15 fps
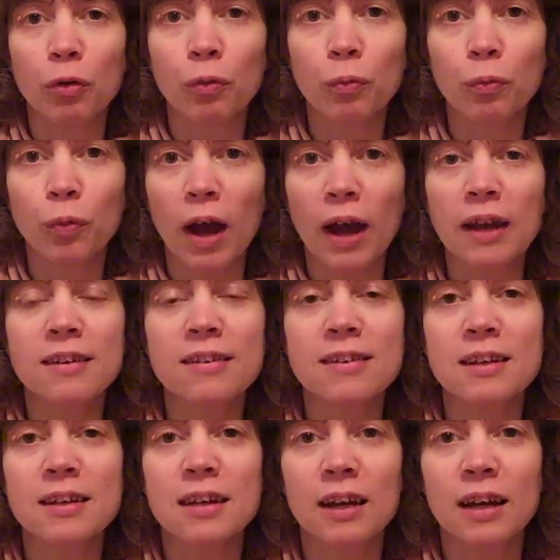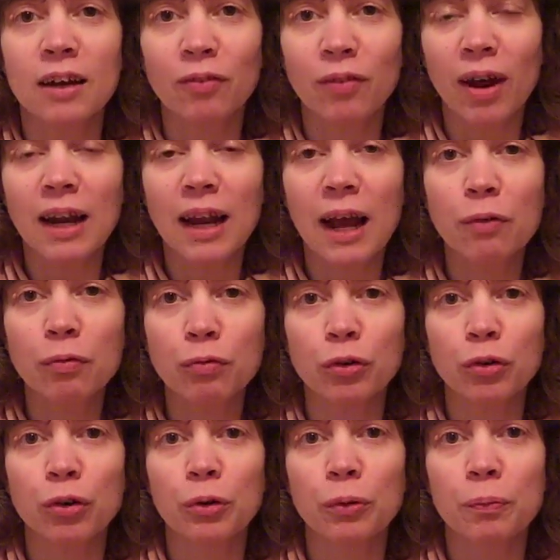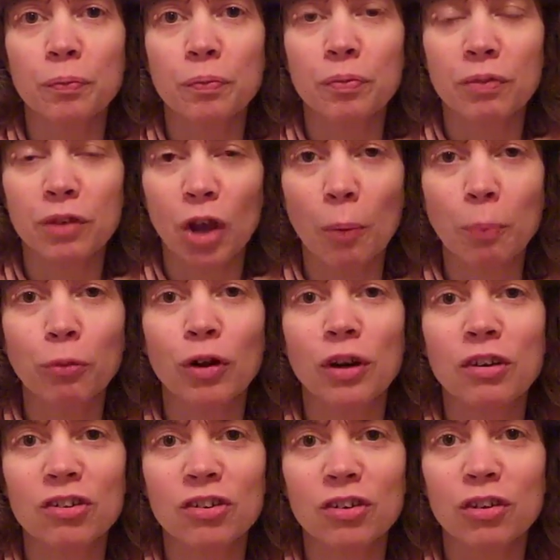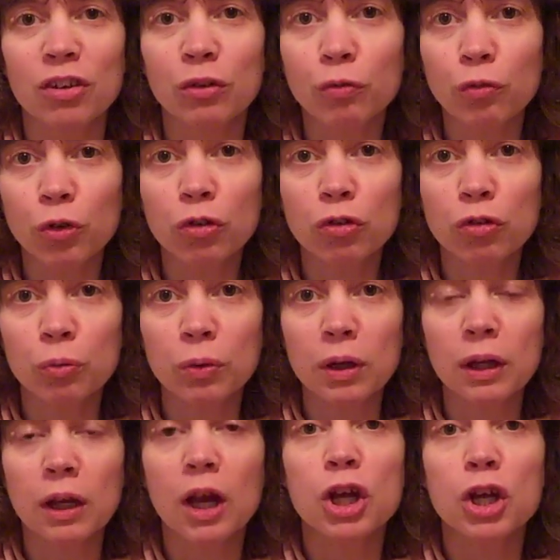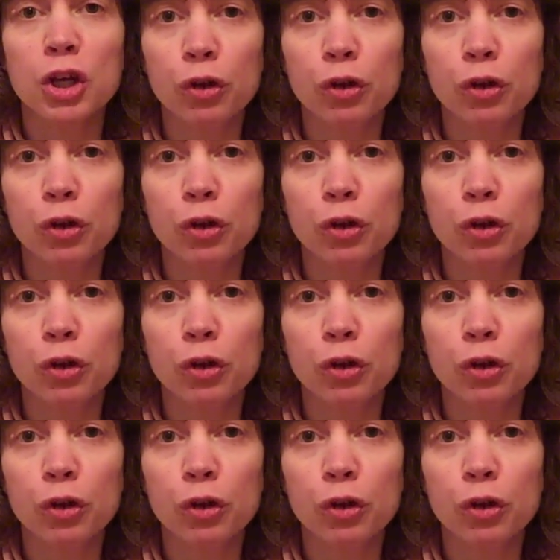Right after the operation, the first week,